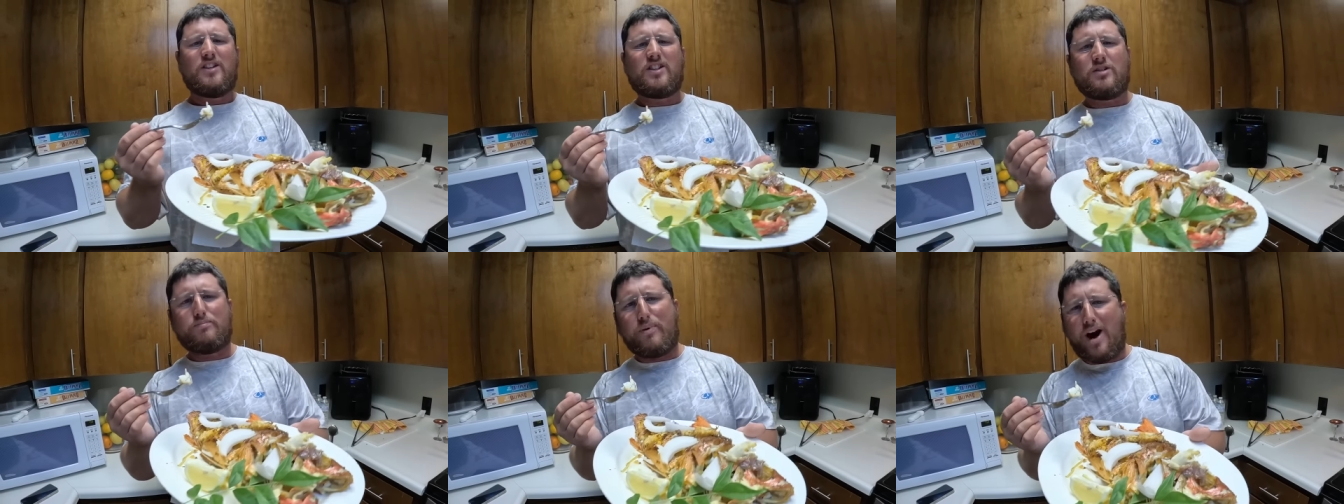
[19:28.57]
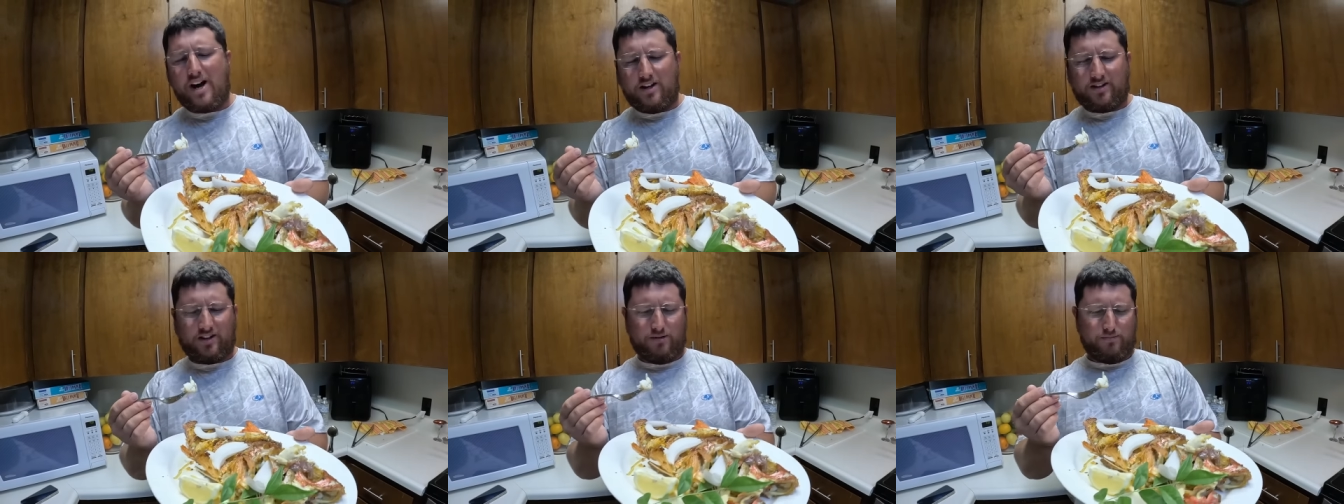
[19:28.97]

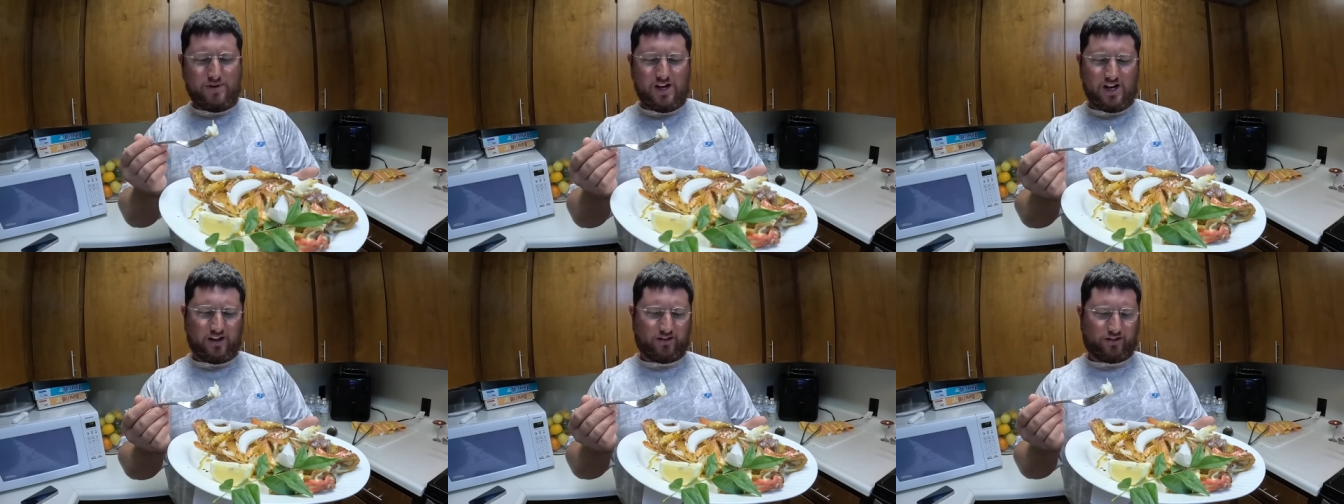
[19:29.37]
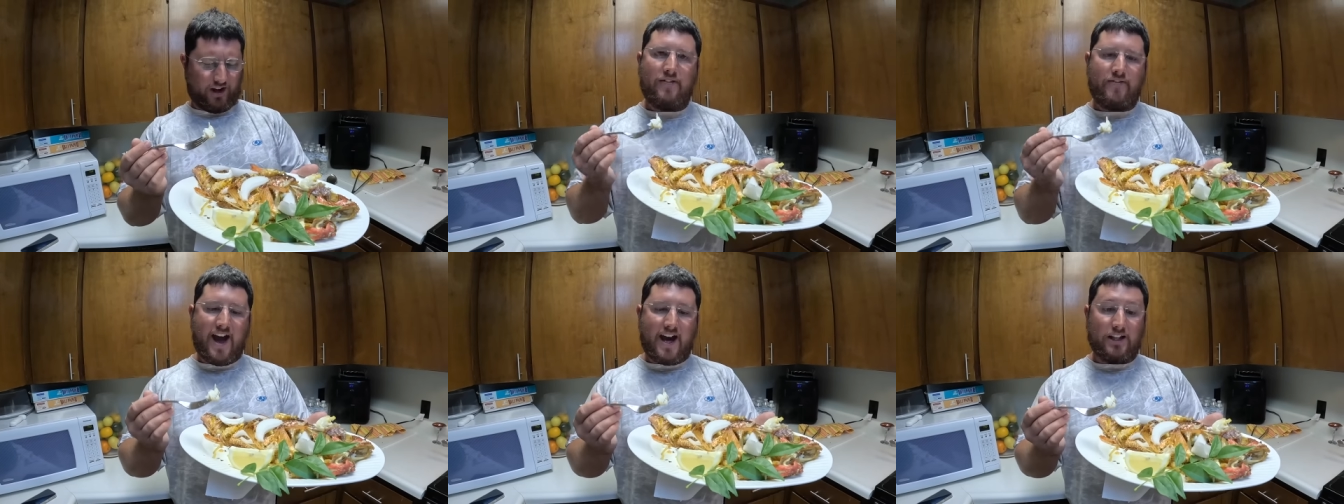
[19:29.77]
spicy mix.
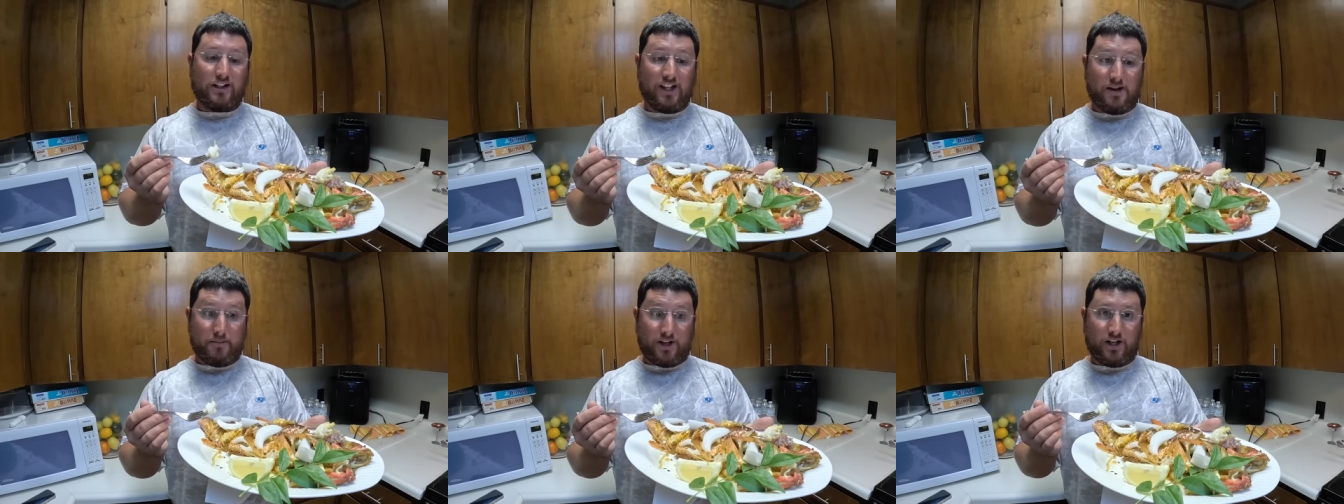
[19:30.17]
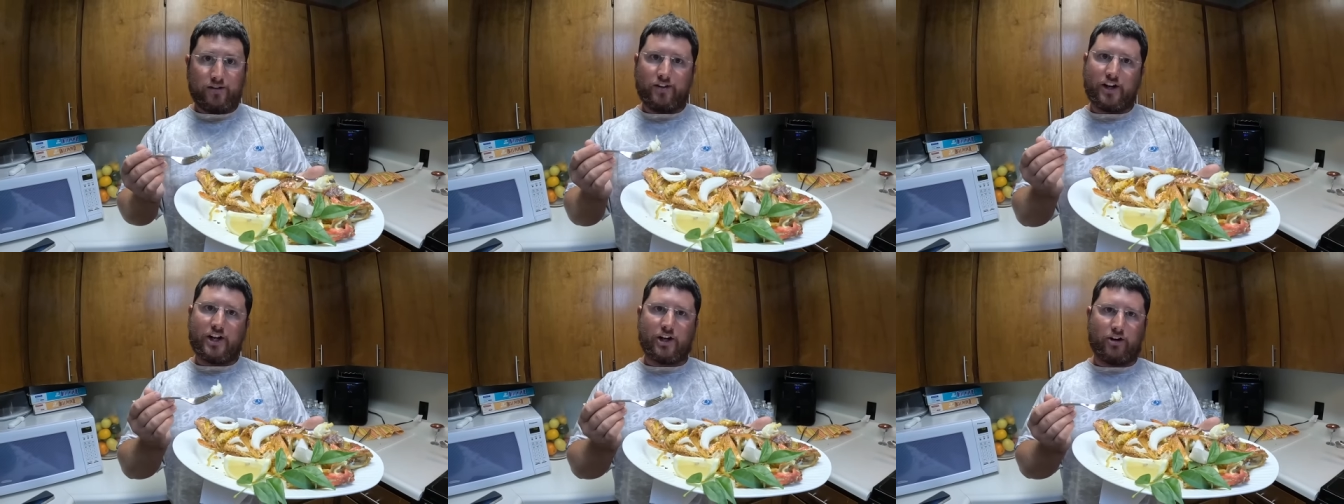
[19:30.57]
And that lemon
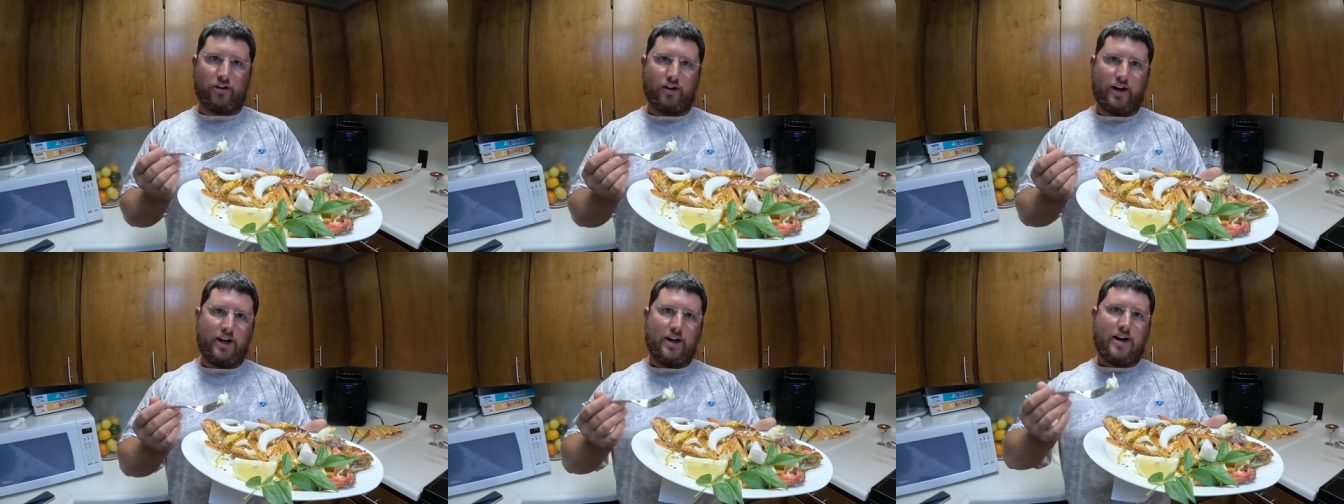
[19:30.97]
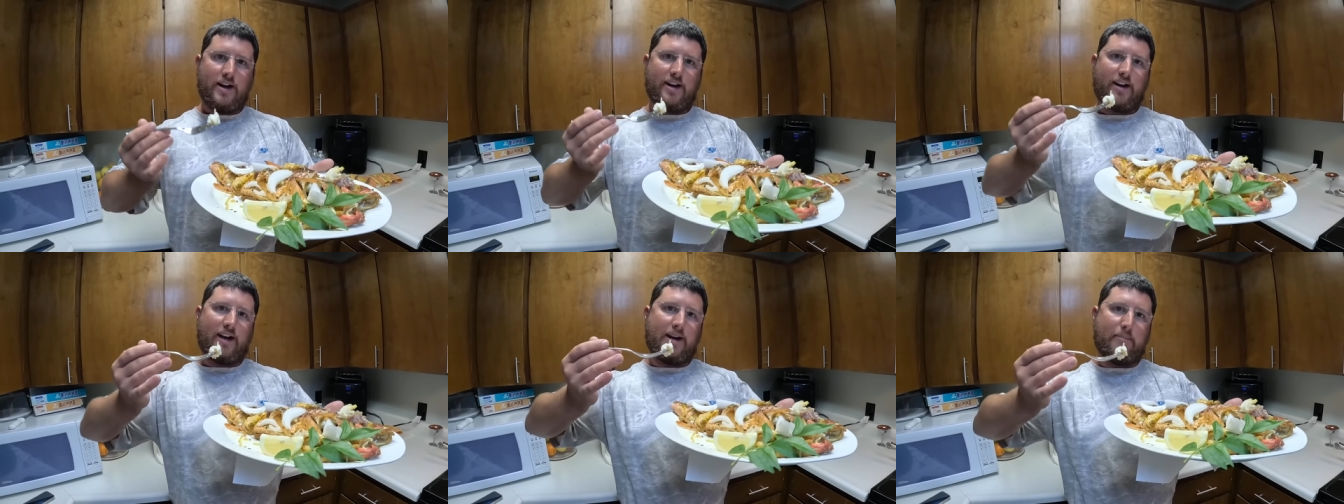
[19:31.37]
and the curry
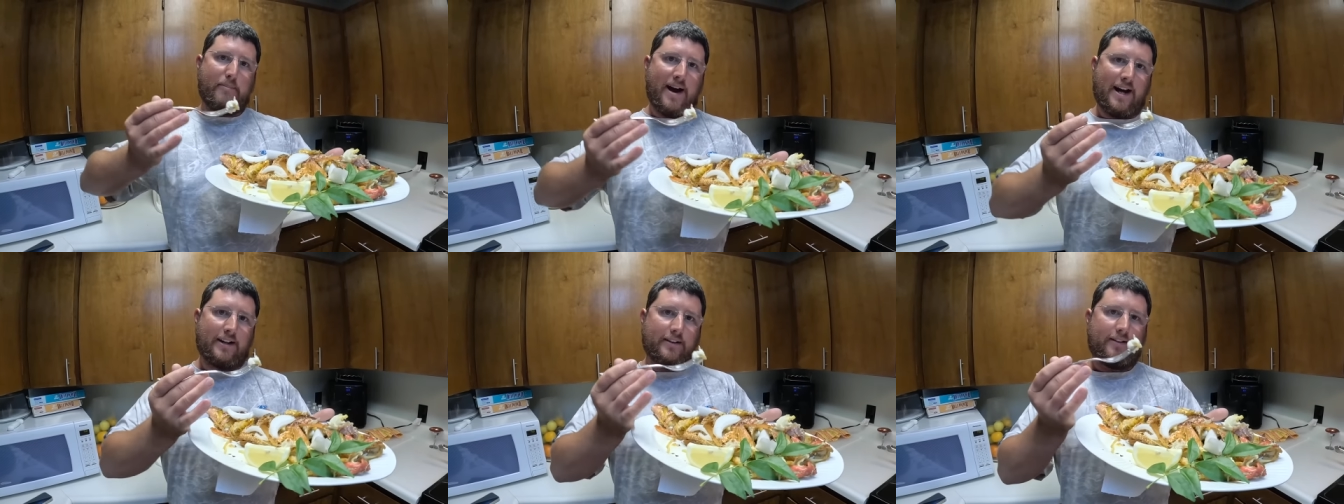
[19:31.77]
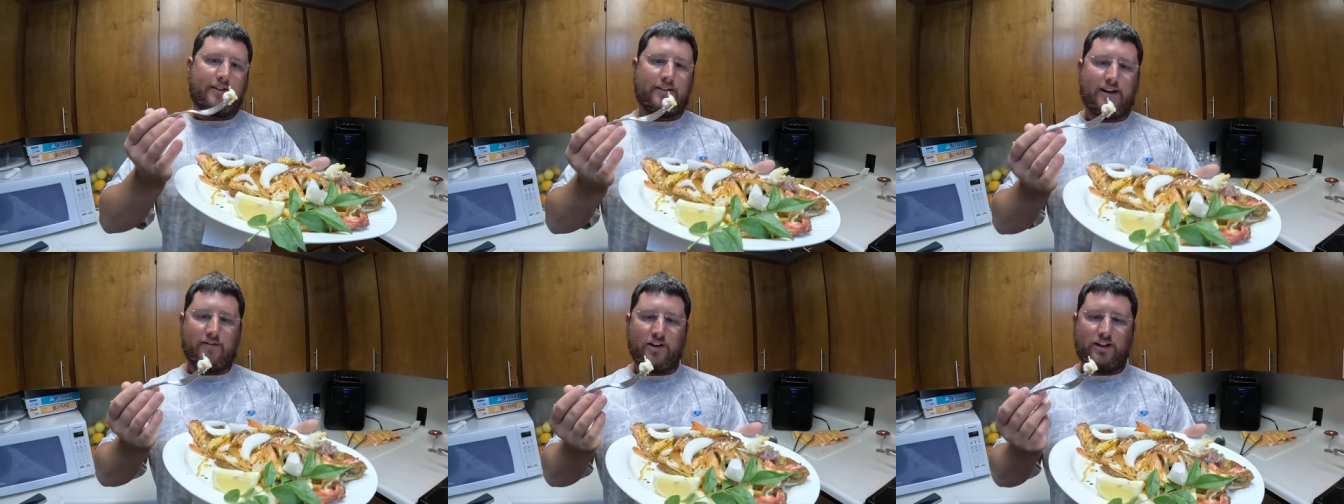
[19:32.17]
kind of
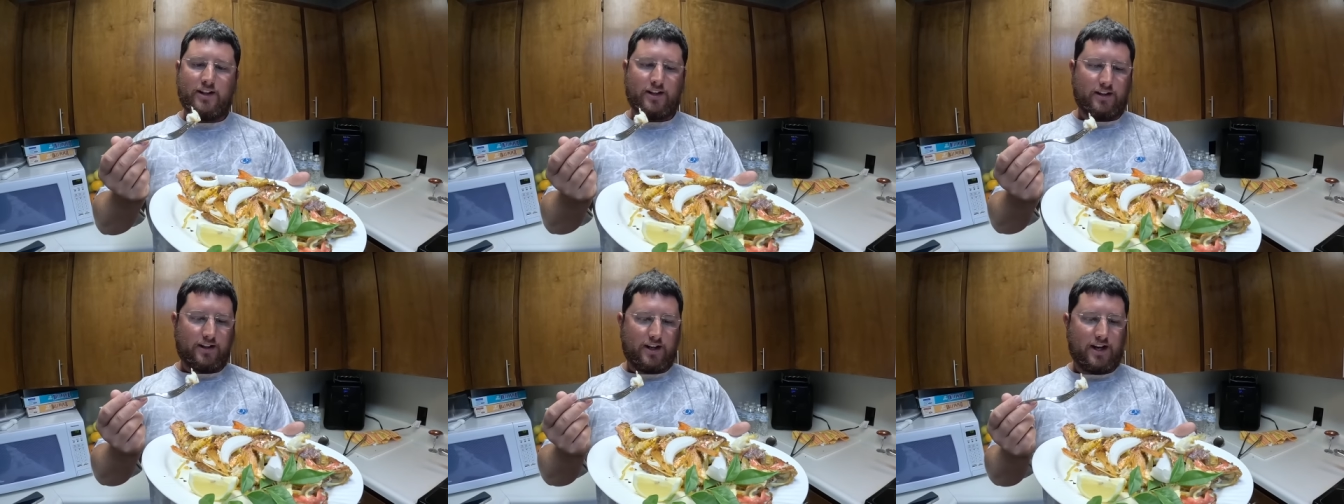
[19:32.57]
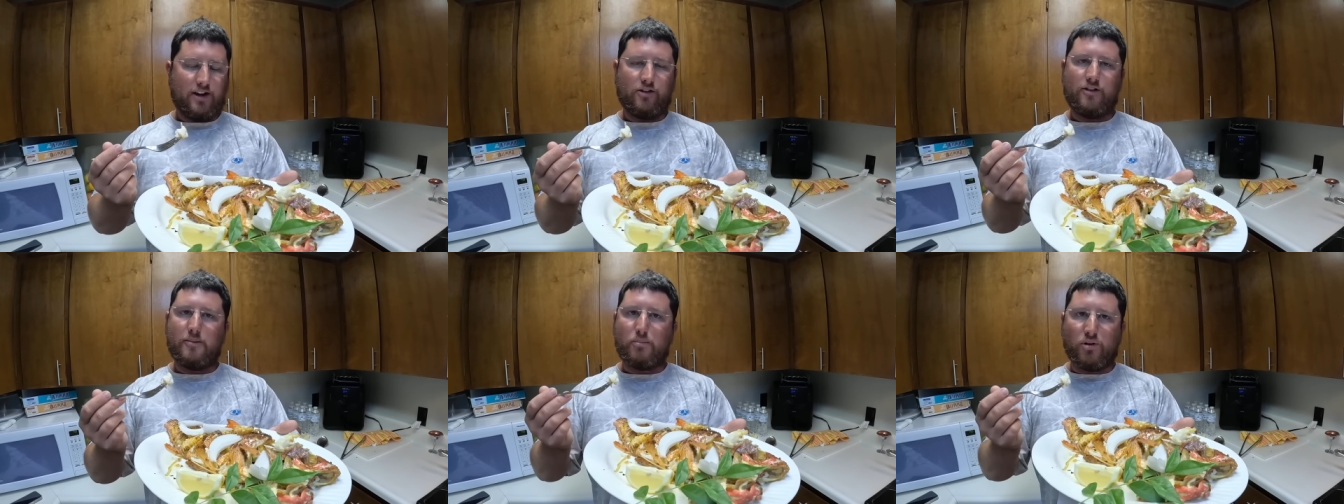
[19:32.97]
balances everything
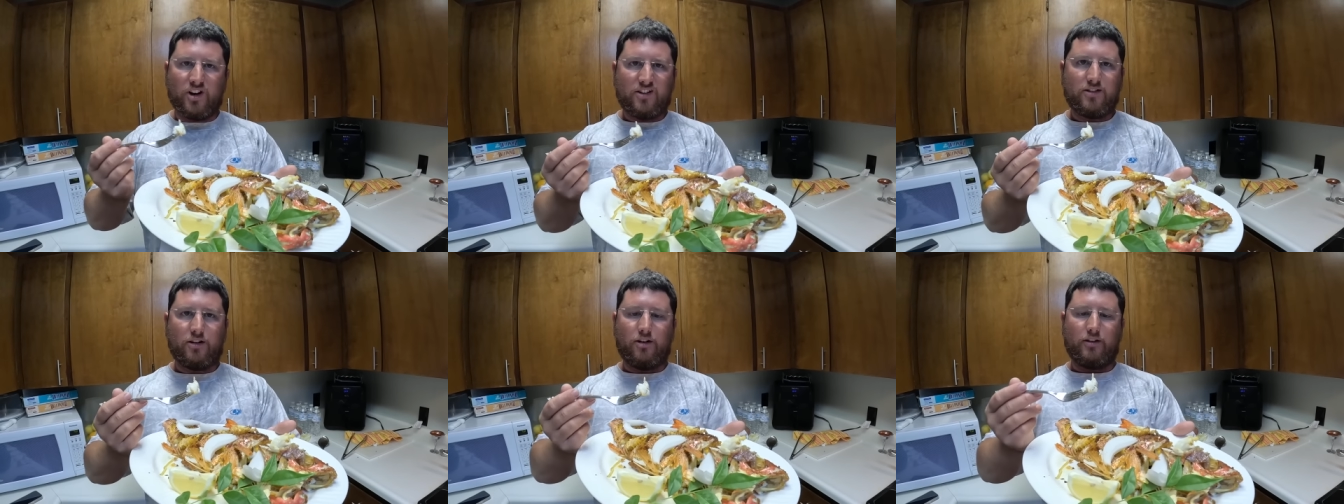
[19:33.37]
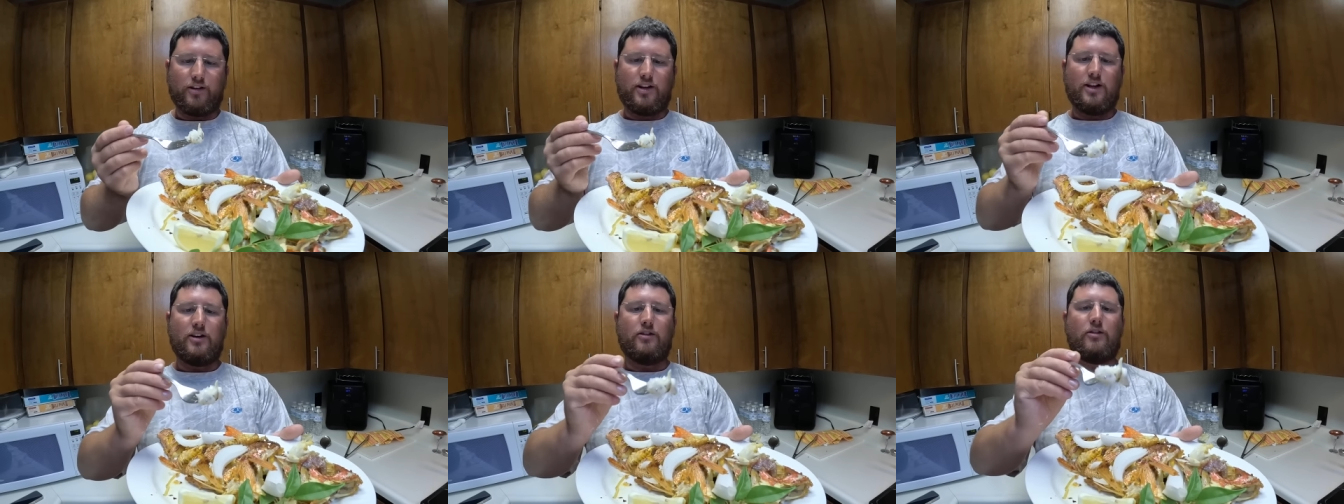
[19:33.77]
together and brings it all
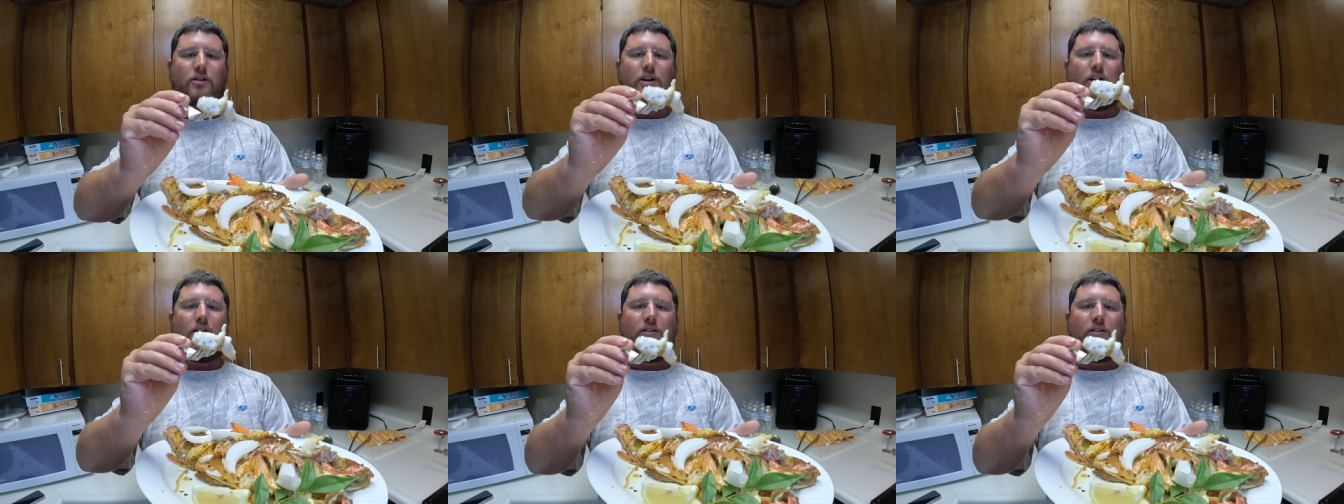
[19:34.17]
together.